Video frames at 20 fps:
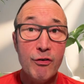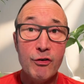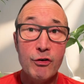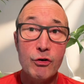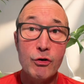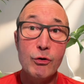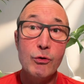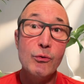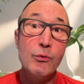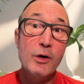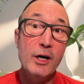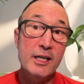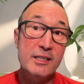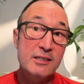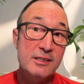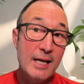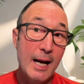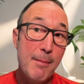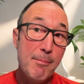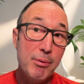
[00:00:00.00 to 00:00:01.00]
through a
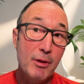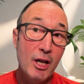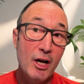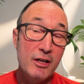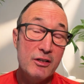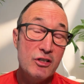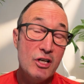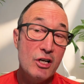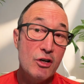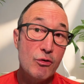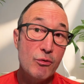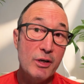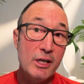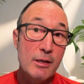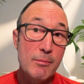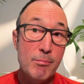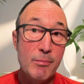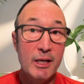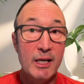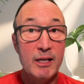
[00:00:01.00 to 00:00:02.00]
sample itinerary in a
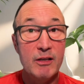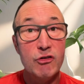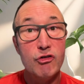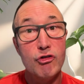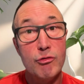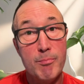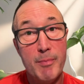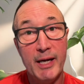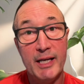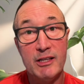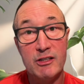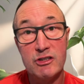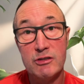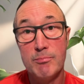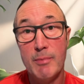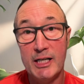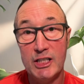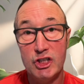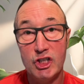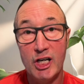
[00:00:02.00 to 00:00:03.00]
minute to make this
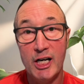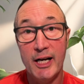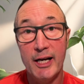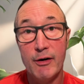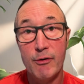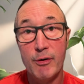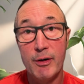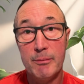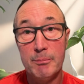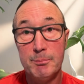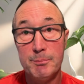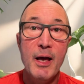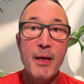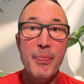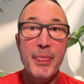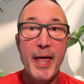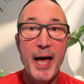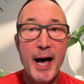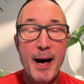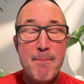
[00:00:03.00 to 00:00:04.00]
much clearer.
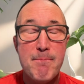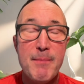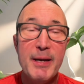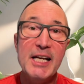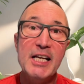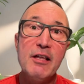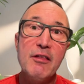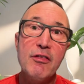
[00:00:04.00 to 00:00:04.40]
There are many